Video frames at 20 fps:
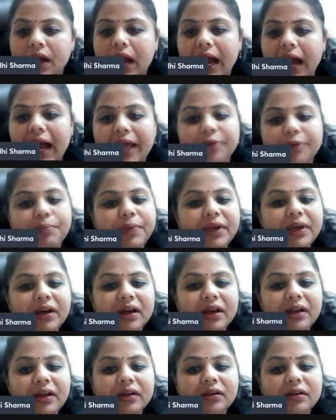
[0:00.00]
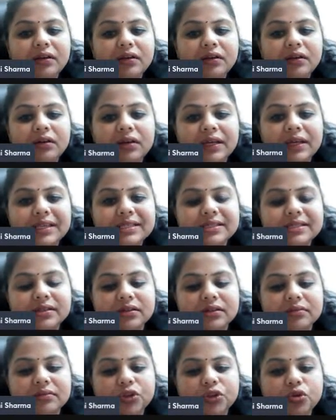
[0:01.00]
IPR is,
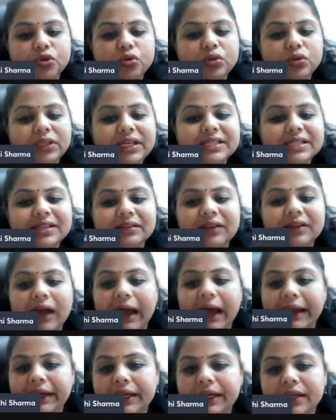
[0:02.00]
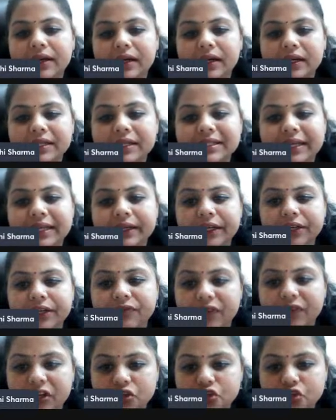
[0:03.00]
these are the ideas and
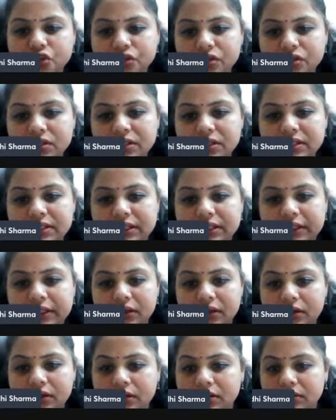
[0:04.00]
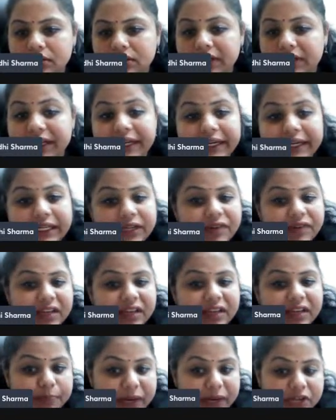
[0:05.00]
inventions, creative
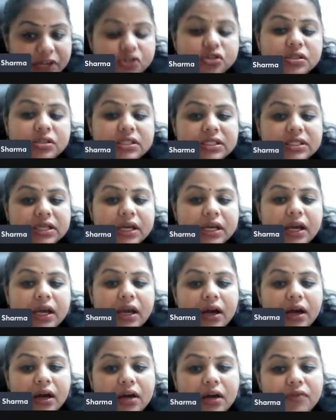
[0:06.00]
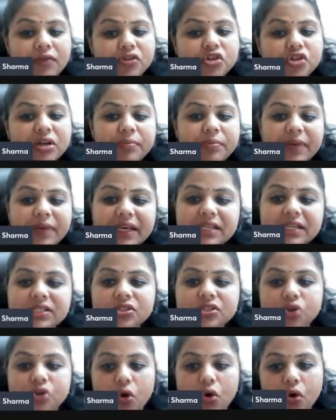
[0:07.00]
expressions, which are
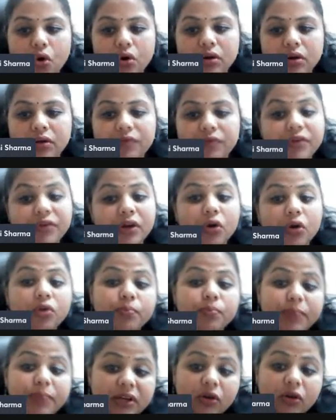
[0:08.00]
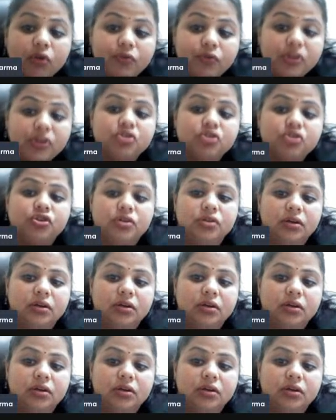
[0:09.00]
based on which